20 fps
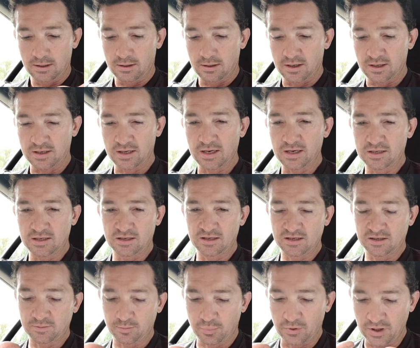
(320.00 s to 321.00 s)
attached the
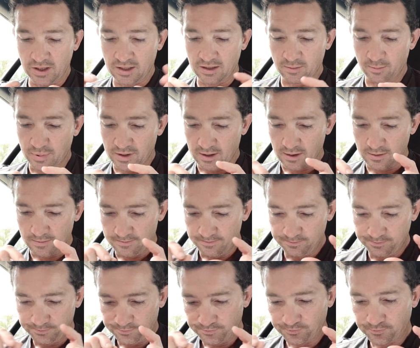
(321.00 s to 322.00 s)
spring at the bottom,
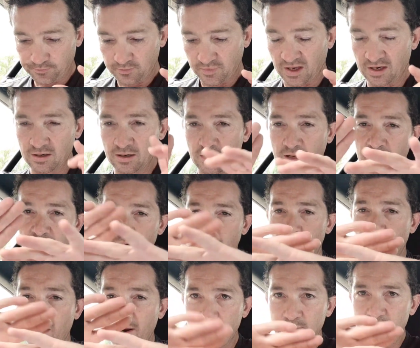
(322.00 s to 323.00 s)
and then kind of
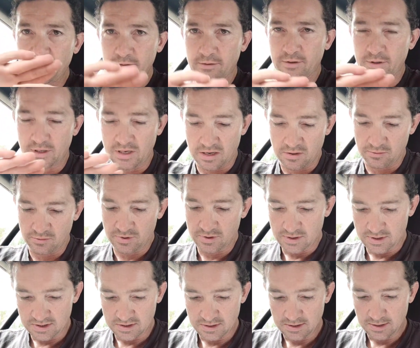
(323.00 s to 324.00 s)
wrapped it around.
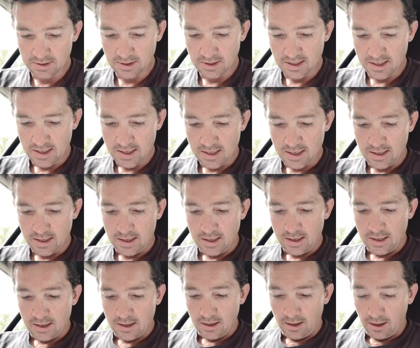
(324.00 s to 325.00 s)

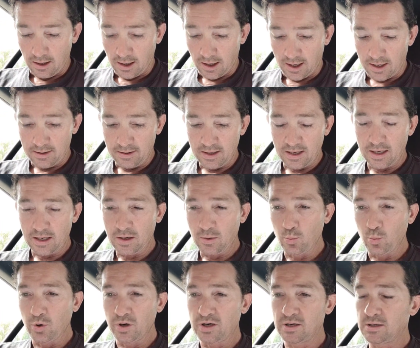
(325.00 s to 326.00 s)
And then
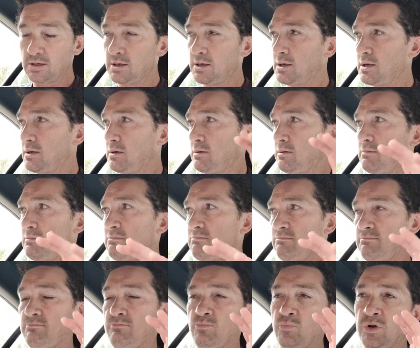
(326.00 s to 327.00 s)

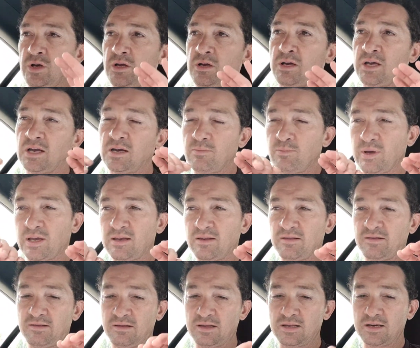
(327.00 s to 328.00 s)
when you get it,
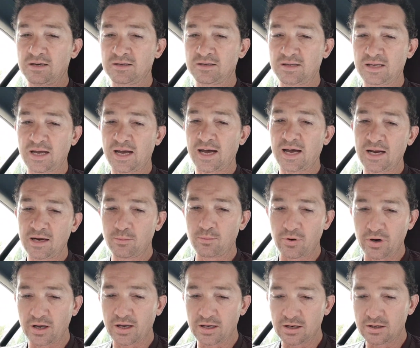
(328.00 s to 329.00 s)
because there's the
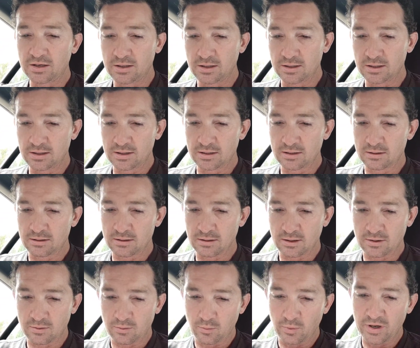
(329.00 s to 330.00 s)
handbrake
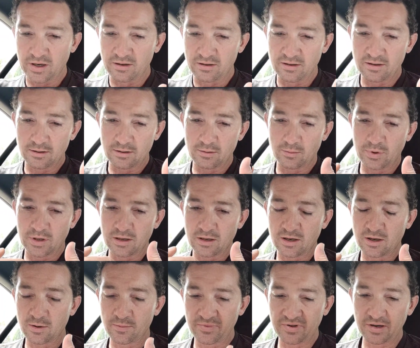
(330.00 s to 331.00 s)
where it
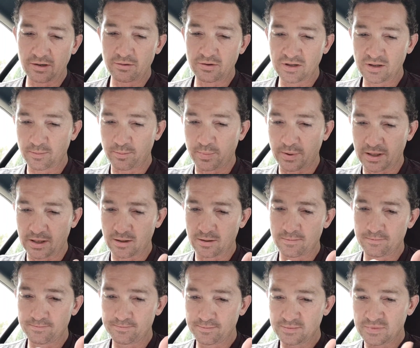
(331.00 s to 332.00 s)
comes out of the
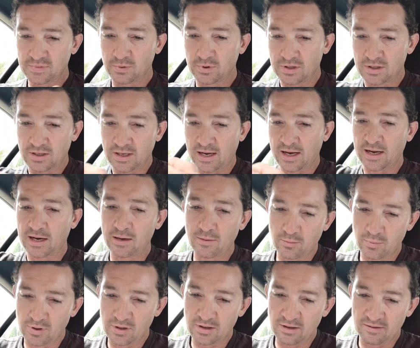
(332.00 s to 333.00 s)
bottom, where
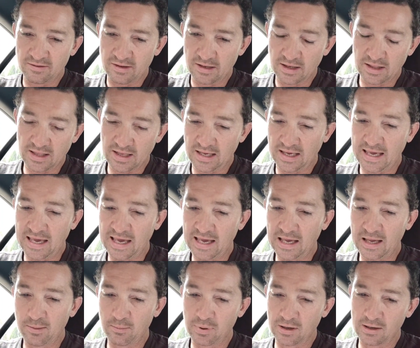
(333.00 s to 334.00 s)
there's the
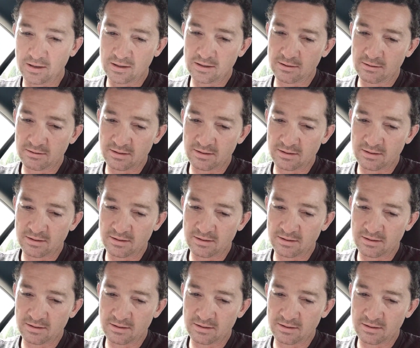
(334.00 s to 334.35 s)
cable, it